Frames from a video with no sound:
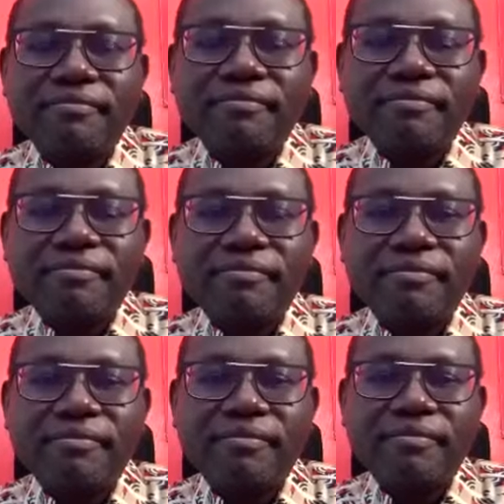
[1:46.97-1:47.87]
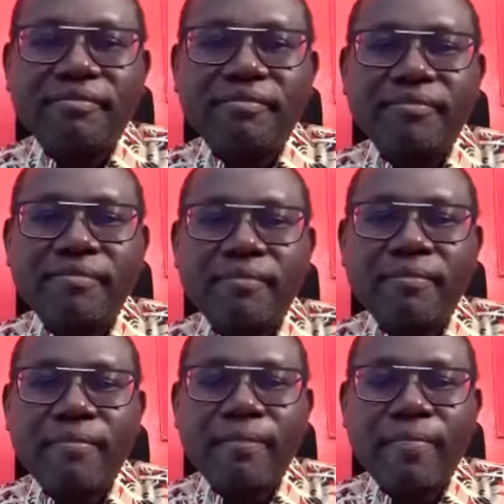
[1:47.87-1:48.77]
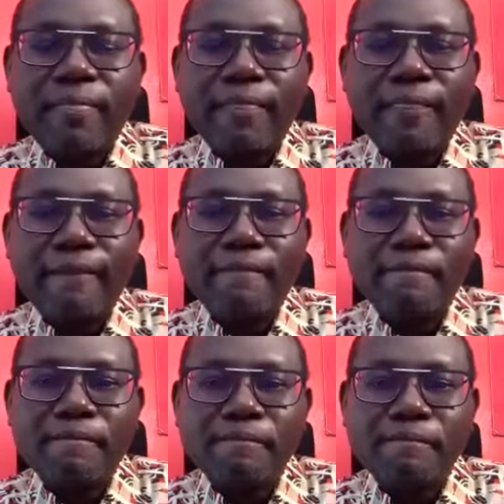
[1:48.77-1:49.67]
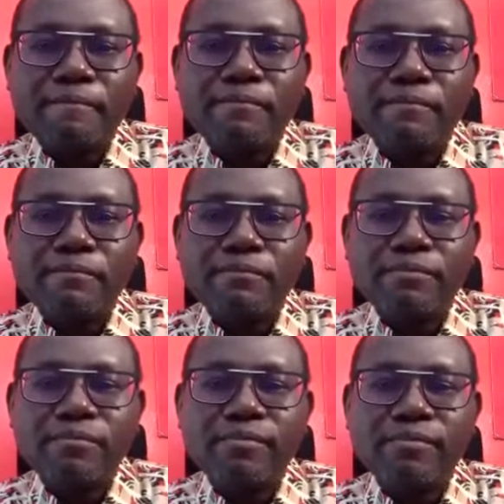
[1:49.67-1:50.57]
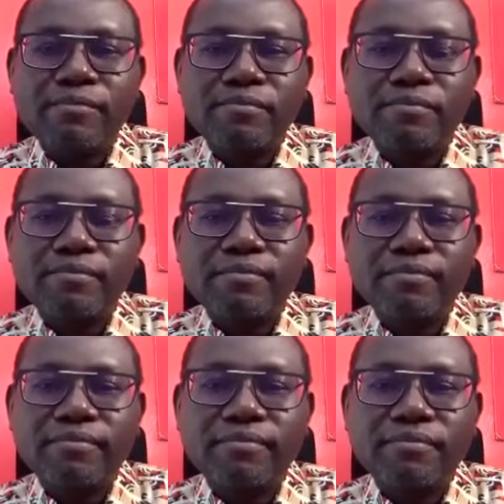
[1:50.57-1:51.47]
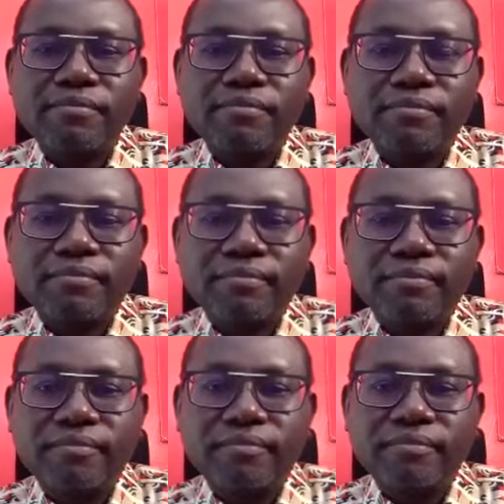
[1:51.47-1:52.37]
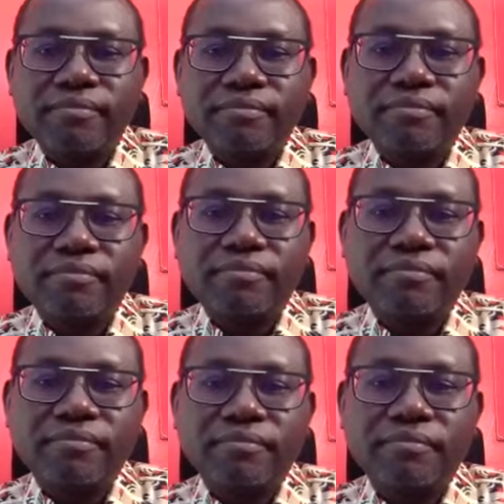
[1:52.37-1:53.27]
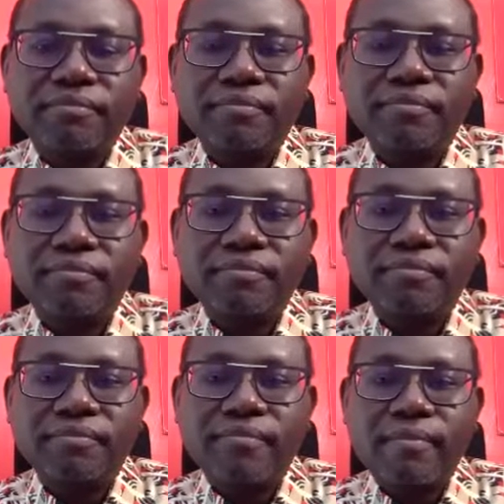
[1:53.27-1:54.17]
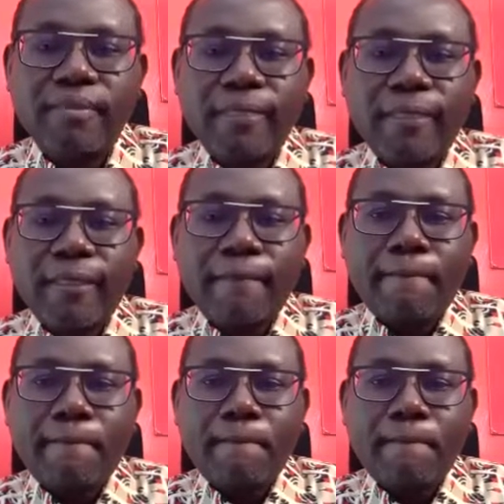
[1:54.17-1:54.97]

(silent)